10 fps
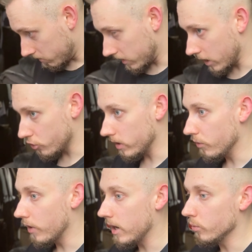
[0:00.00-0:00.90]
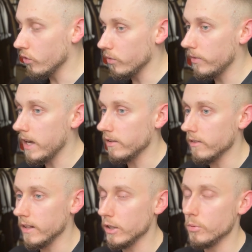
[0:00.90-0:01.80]
naturally rounds or
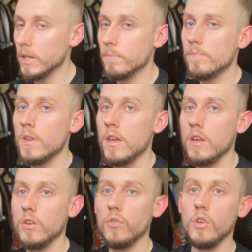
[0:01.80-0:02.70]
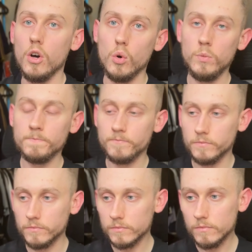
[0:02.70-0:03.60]
flexes a little bit. So
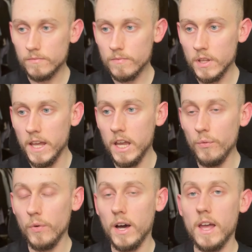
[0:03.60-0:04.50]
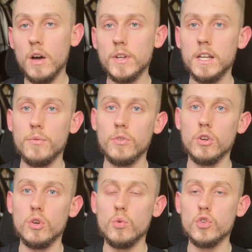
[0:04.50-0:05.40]
if I have a
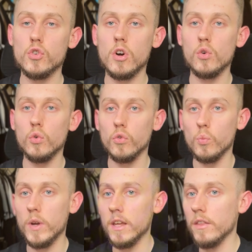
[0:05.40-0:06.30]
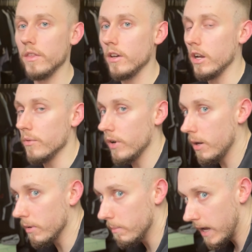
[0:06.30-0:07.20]
lifter who struggles with kind of
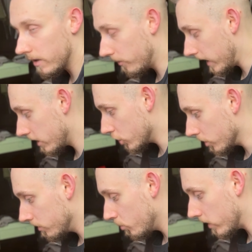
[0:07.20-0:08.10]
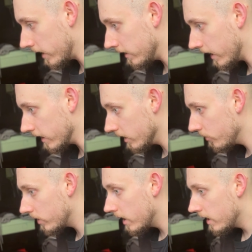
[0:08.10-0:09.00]
upper back flexion when they
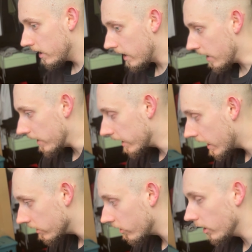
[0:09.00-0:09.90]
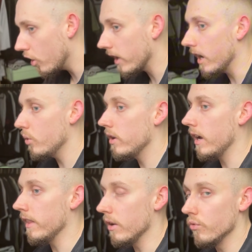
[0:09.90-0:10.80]
deadlift, and they're getting to lockout
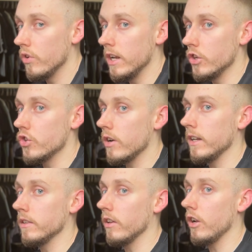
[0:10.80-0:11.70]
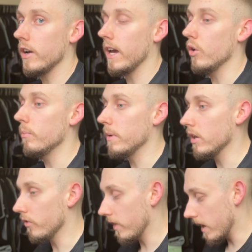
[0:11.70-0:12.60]
and they're really struggling to lock out
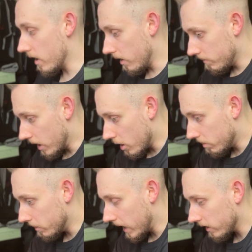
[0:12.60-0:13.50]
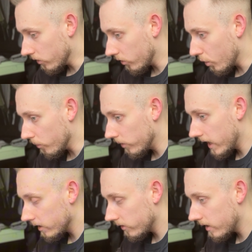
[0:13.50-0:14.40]
because their upper back is so
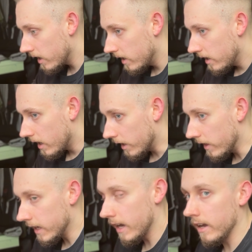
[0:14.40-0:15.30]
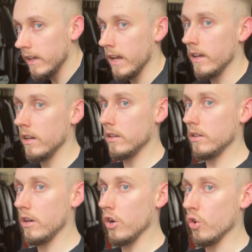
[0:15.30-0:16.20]
flexed and they can't get it
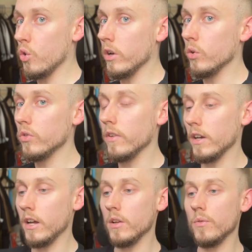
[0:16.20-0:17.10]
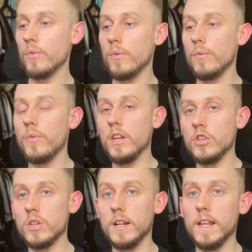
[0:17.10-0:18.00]
uncoiled to kind of
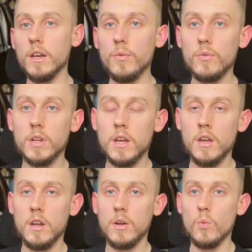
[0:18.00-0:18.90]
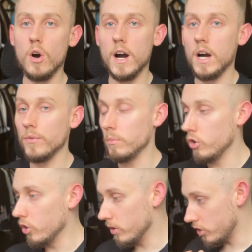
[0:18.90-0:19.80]
finish the lift, what I'll have them
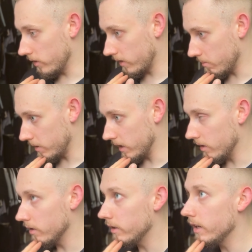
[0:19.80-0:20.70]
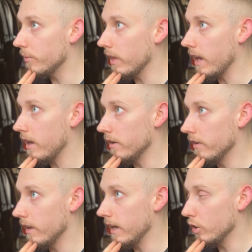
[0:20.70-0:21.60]
do is just simply lift the
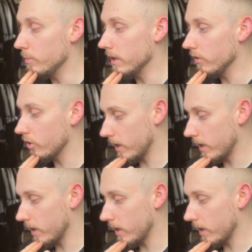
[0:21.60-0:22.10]
head a little bit. So